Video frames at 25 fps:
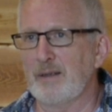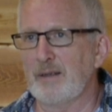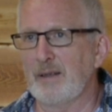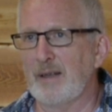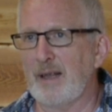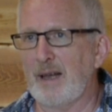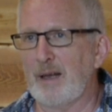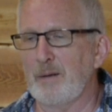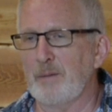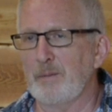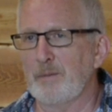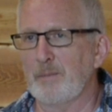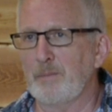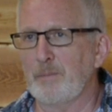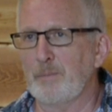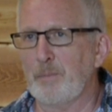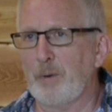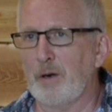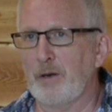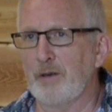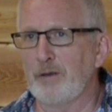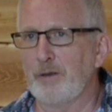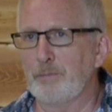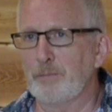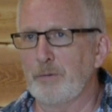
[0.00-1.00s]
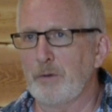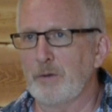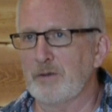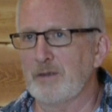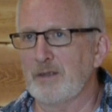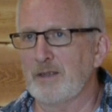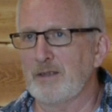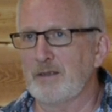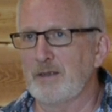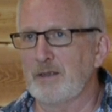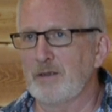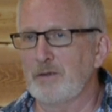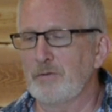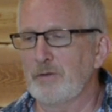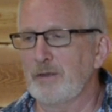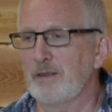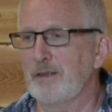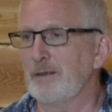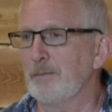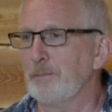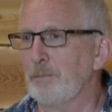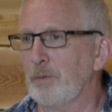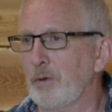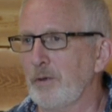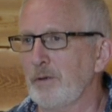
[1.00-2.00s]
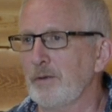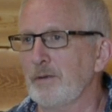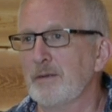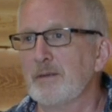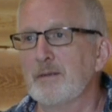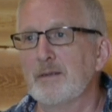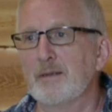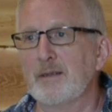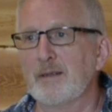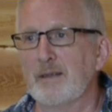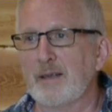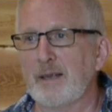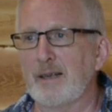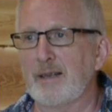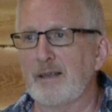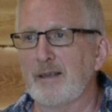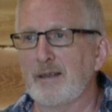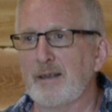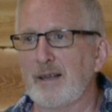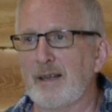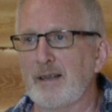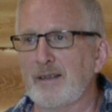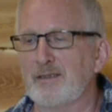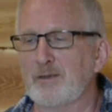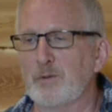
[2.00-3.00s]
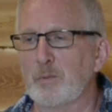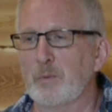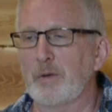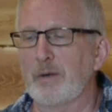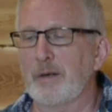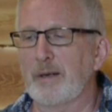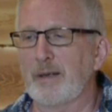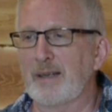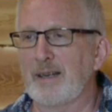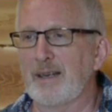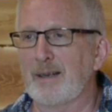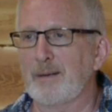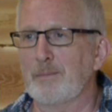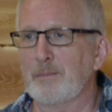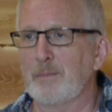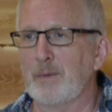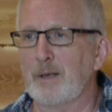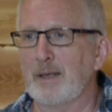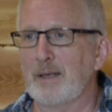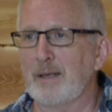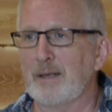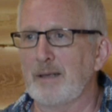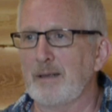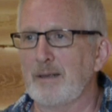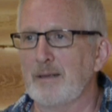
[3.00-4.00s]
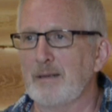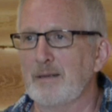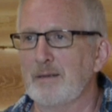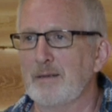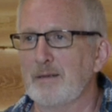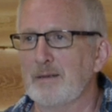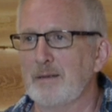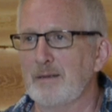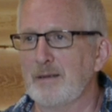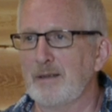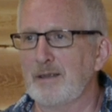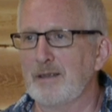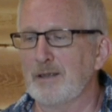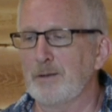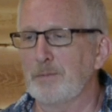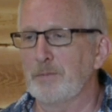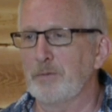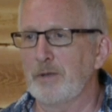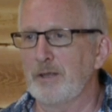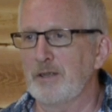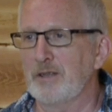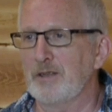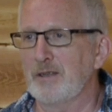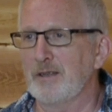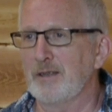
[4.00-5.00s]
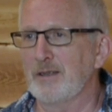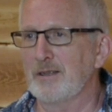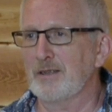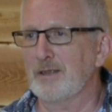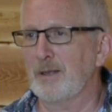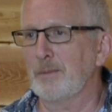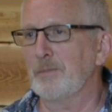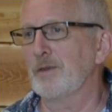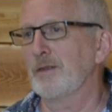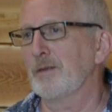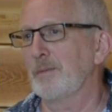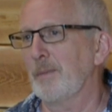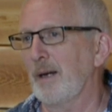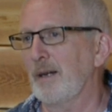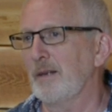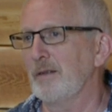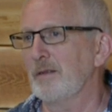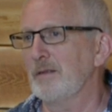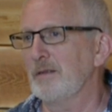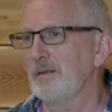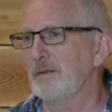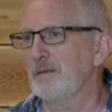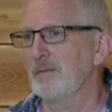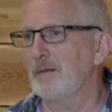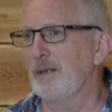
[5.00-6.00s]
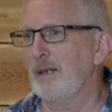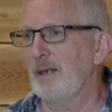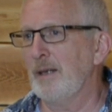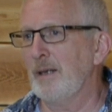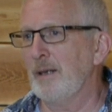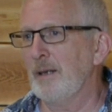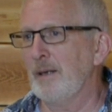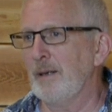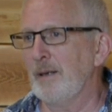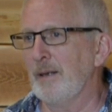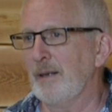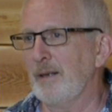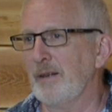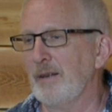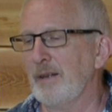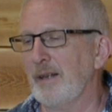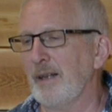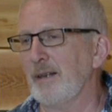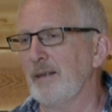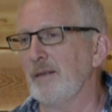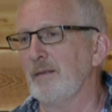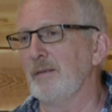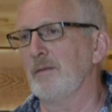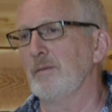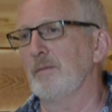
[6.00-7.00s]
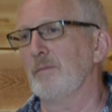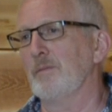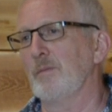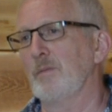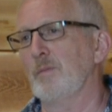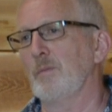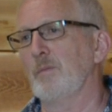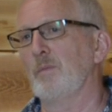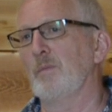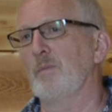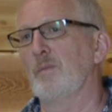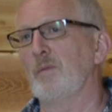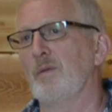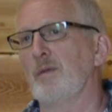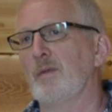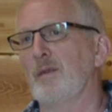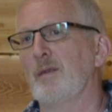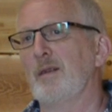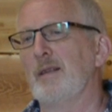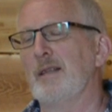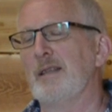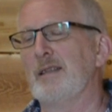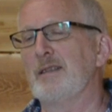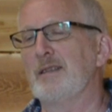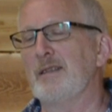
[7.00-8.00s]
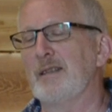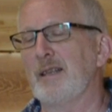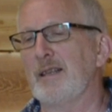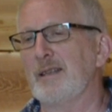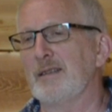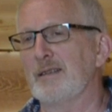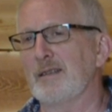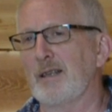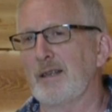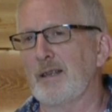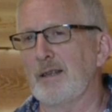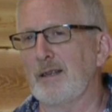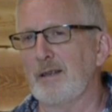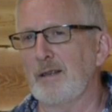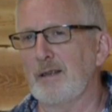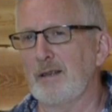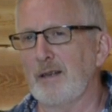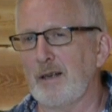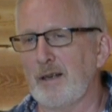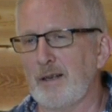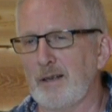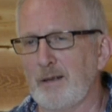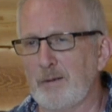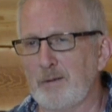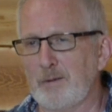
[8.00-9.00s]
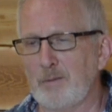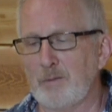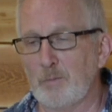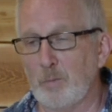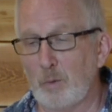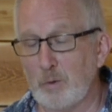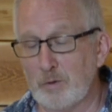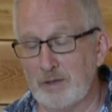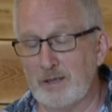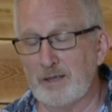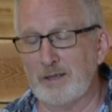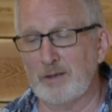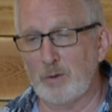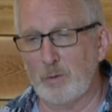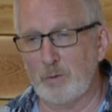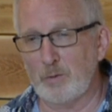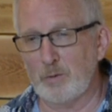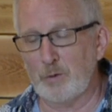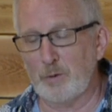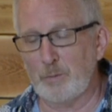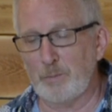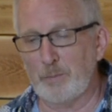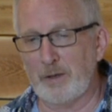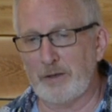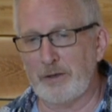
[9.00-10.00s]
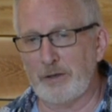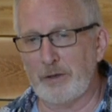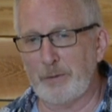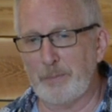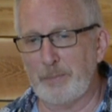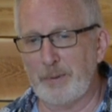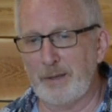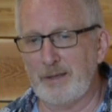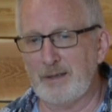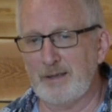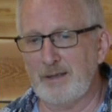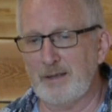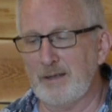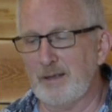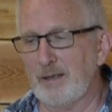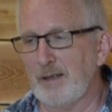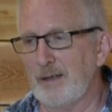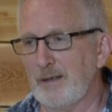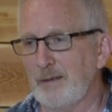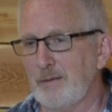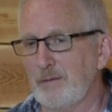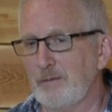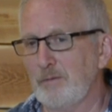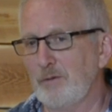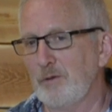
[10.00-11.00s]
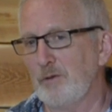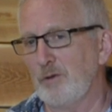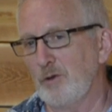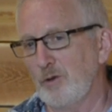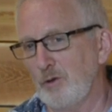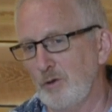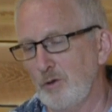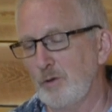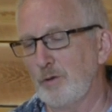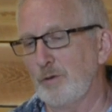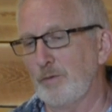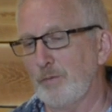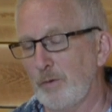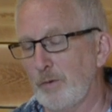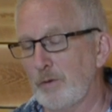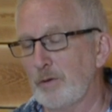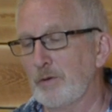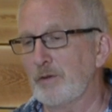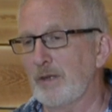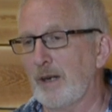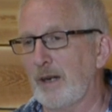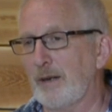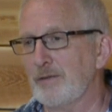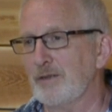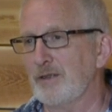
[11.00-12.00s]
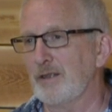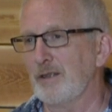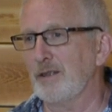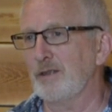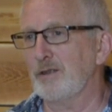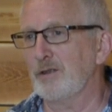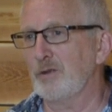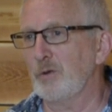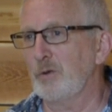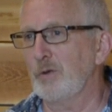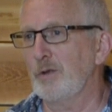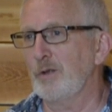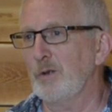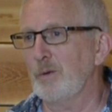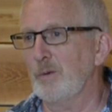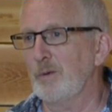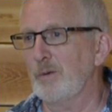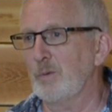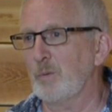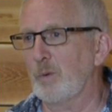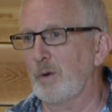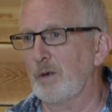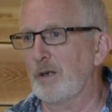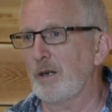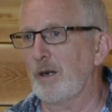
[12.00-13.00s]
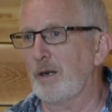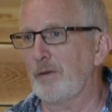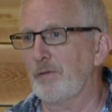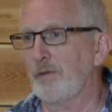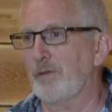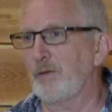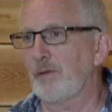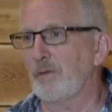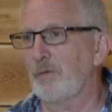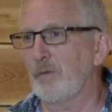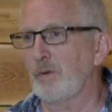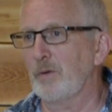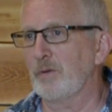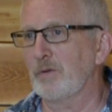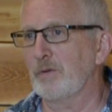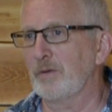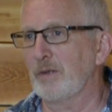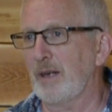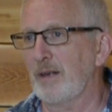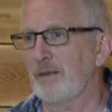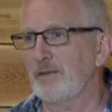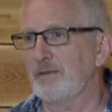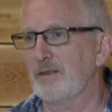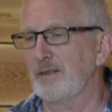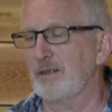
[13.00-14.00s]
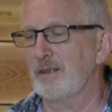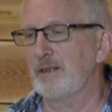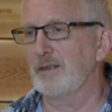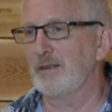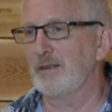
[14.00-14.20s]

that part of the process is really important. Like, that's where I get my inspiration and subject matter. And then these days I mostly don't do plein air painting. I use photographs in the studio and work off the photographs to